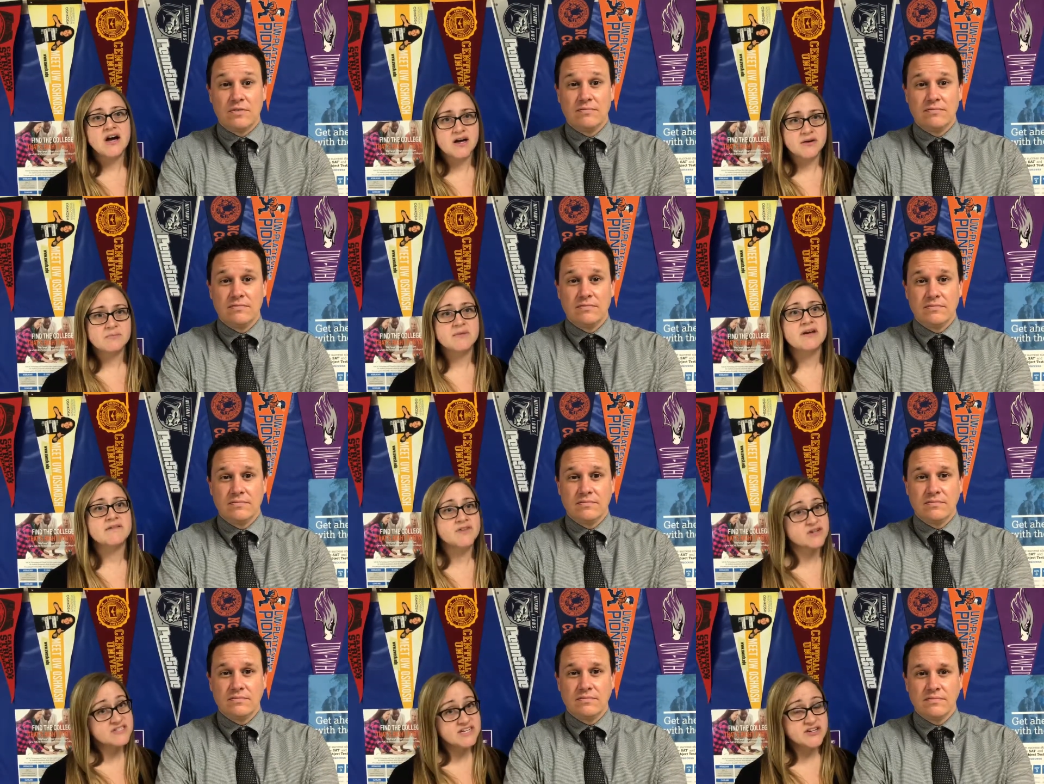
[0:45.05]
Speaker 1: Um, if
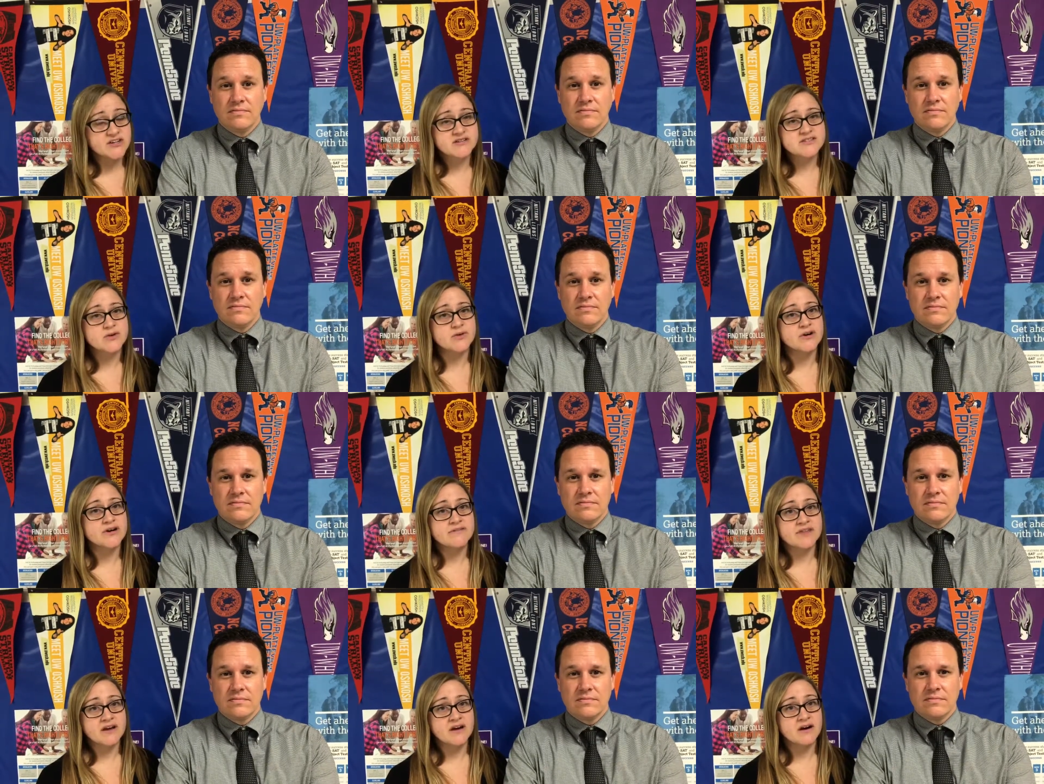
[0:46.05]
they're seniors or
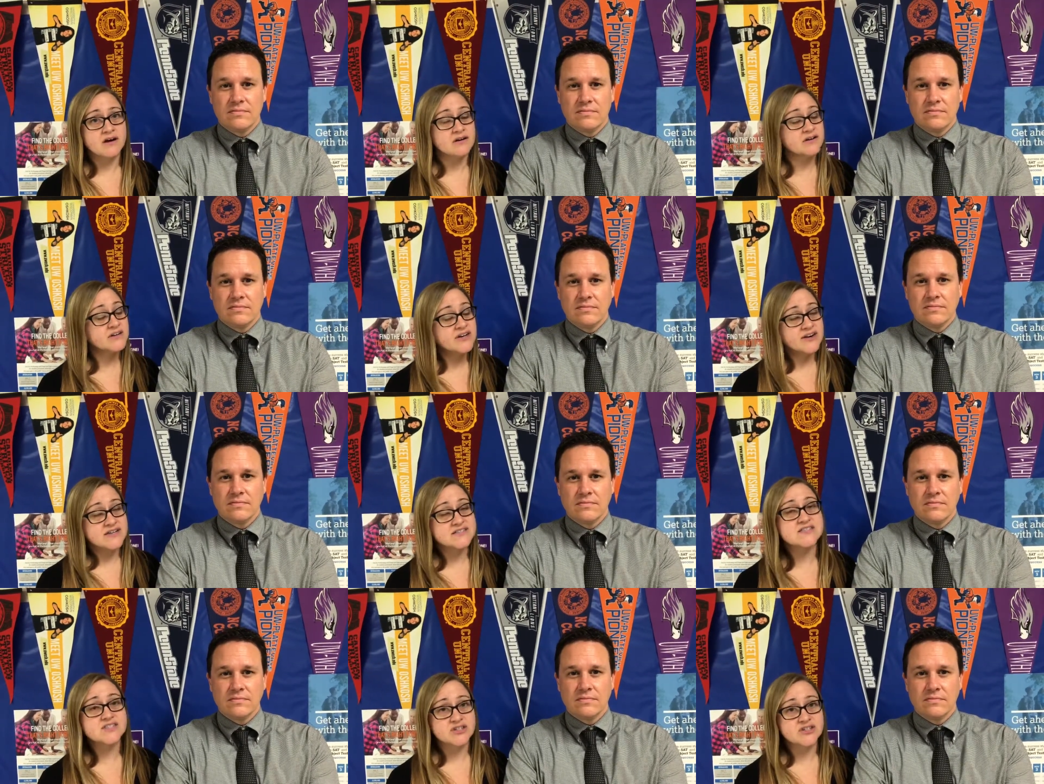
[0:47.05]
if they are early
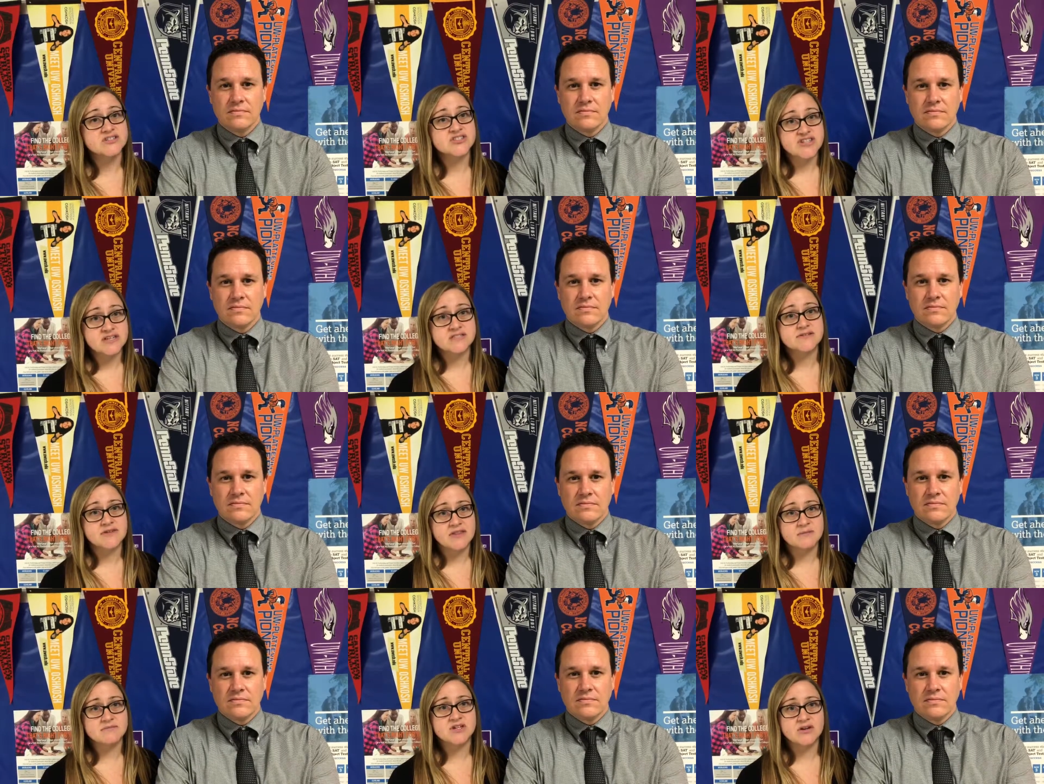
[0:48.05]
grads, it's a good chance for
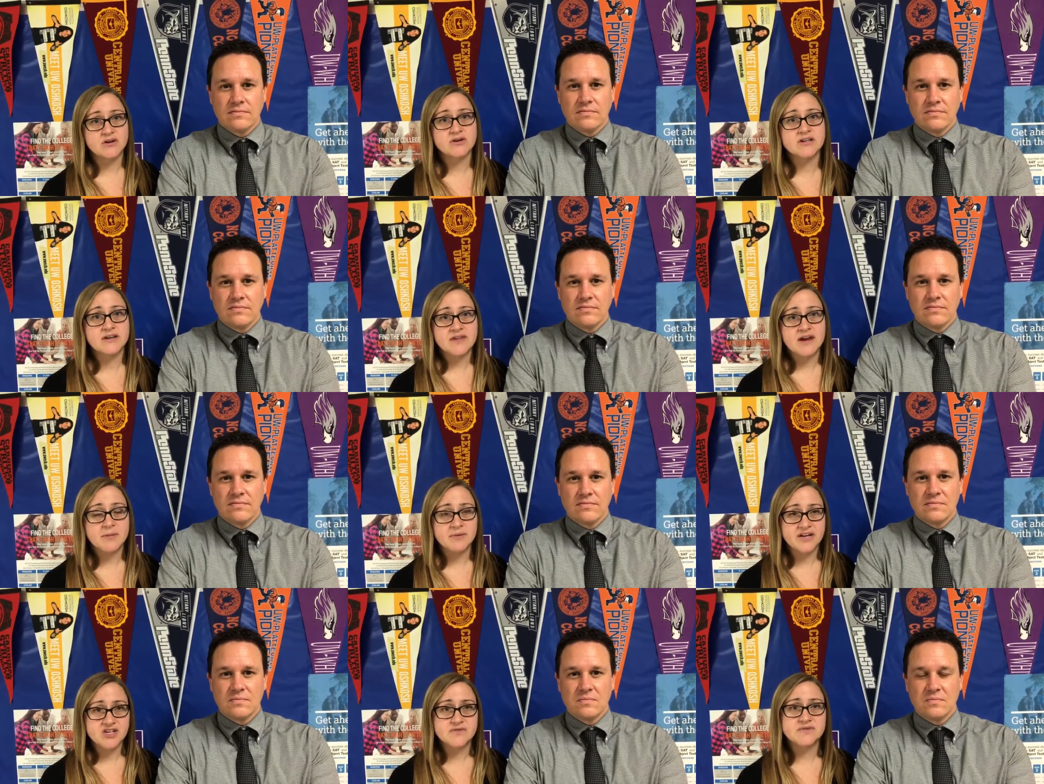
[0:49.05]
them to go and get that
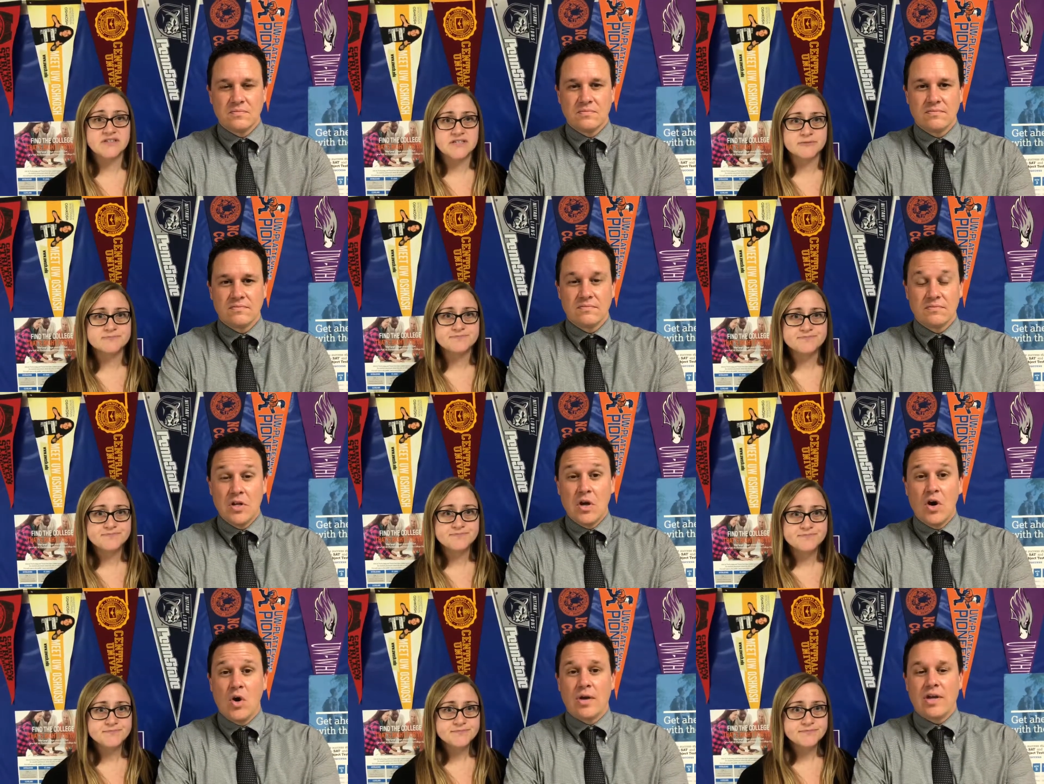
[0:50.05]
application filled out.
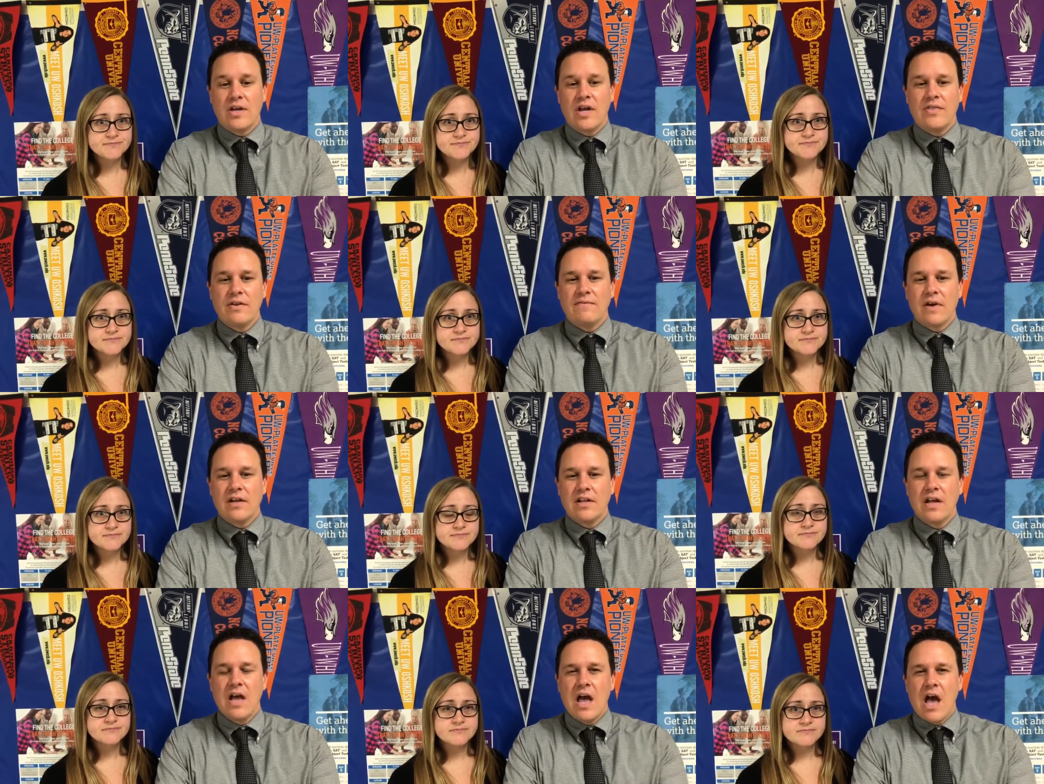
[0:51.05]
Speaker 2: Okay, and then
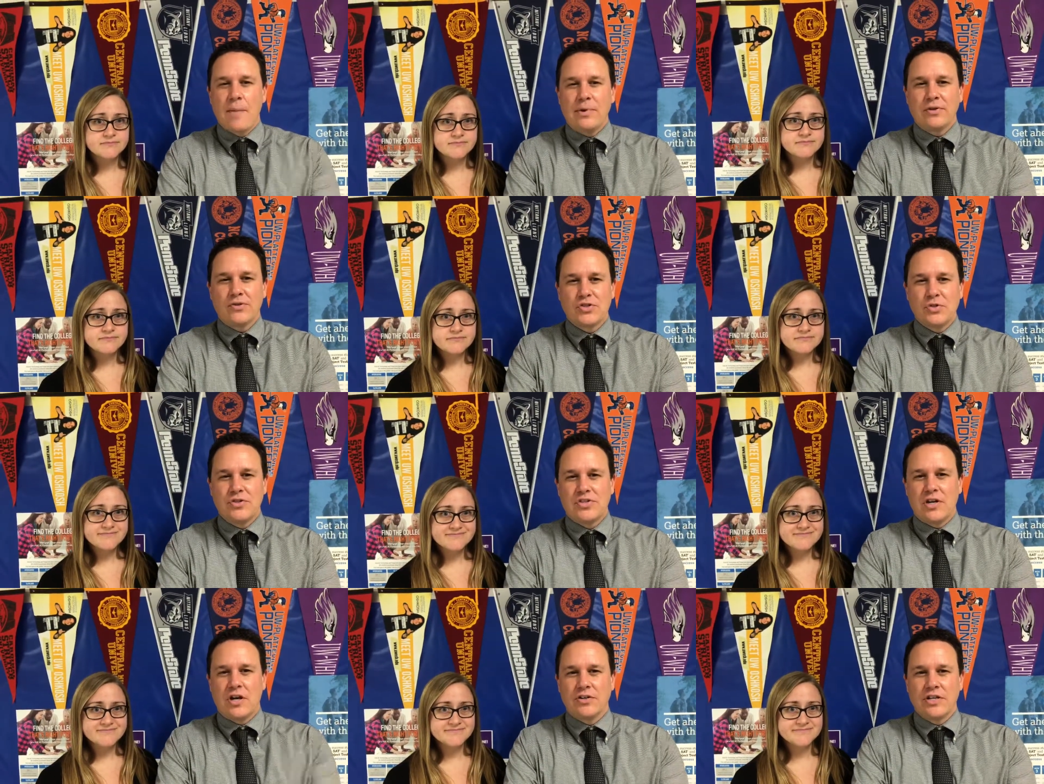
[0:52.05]
finally, how about those students
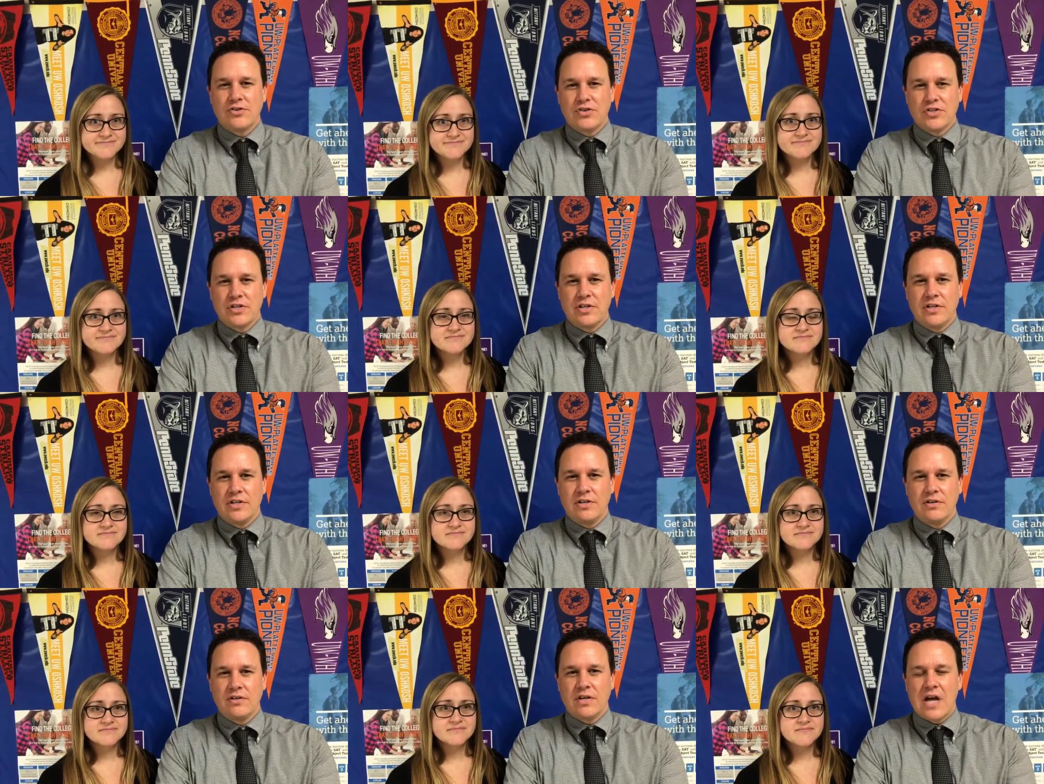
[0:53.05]
that aren't interested
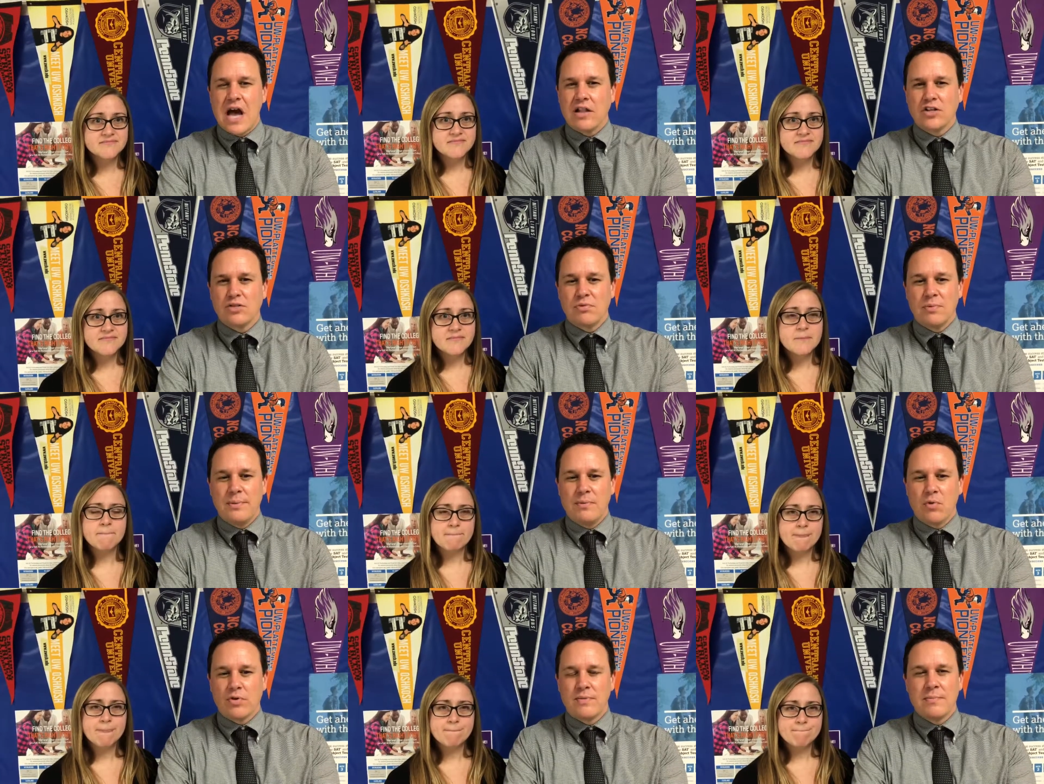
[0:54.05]
in college but maybe
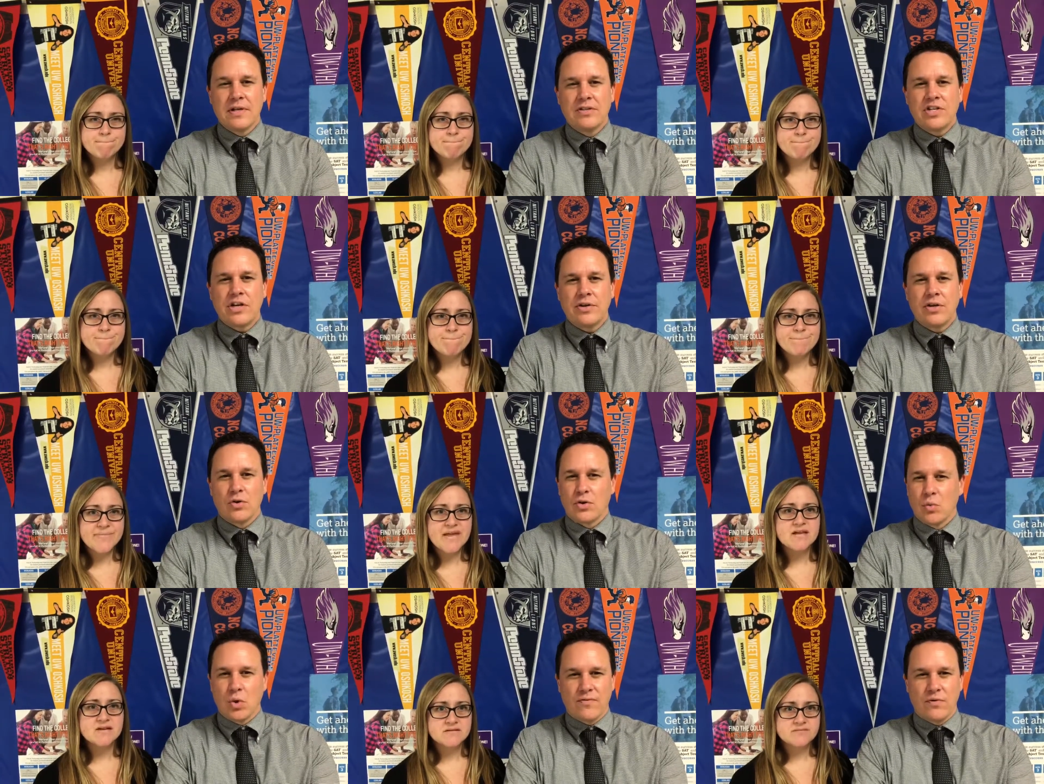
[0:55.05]
more the military or
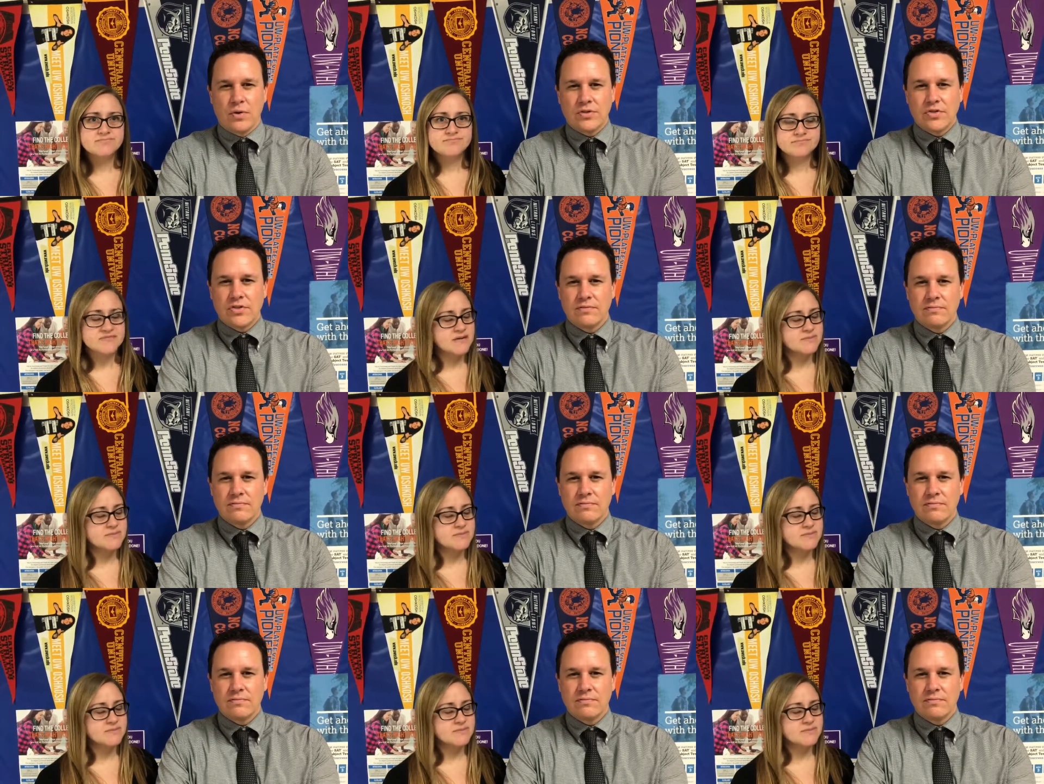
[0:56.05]
the workforce?